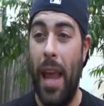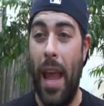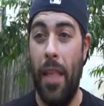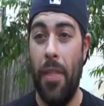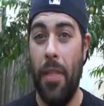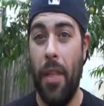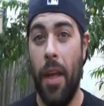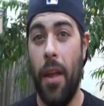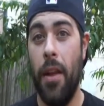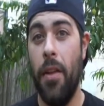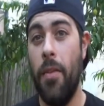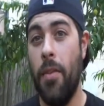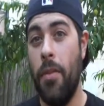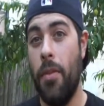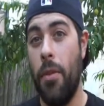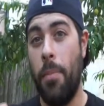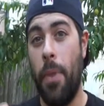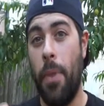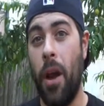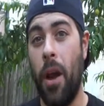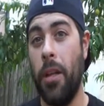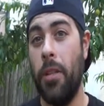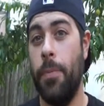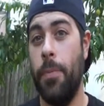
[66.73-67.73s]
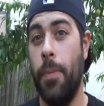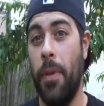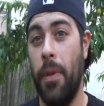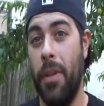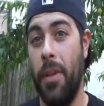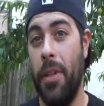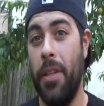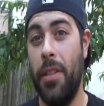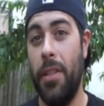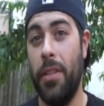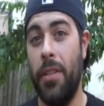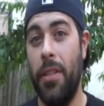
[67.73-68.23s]
And then the Parks
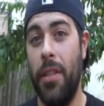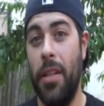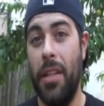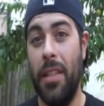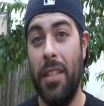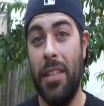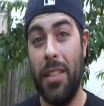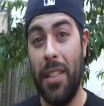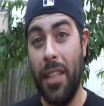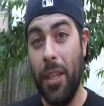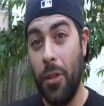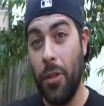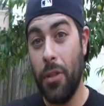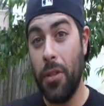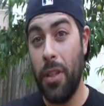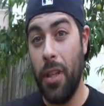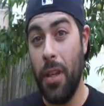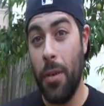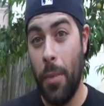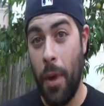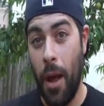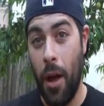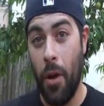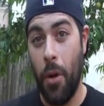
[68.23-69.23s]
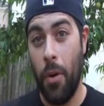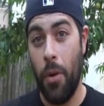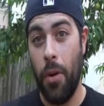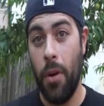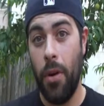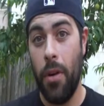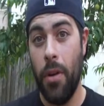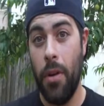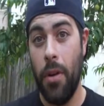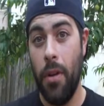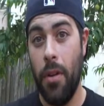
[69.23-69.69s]
Police singles him out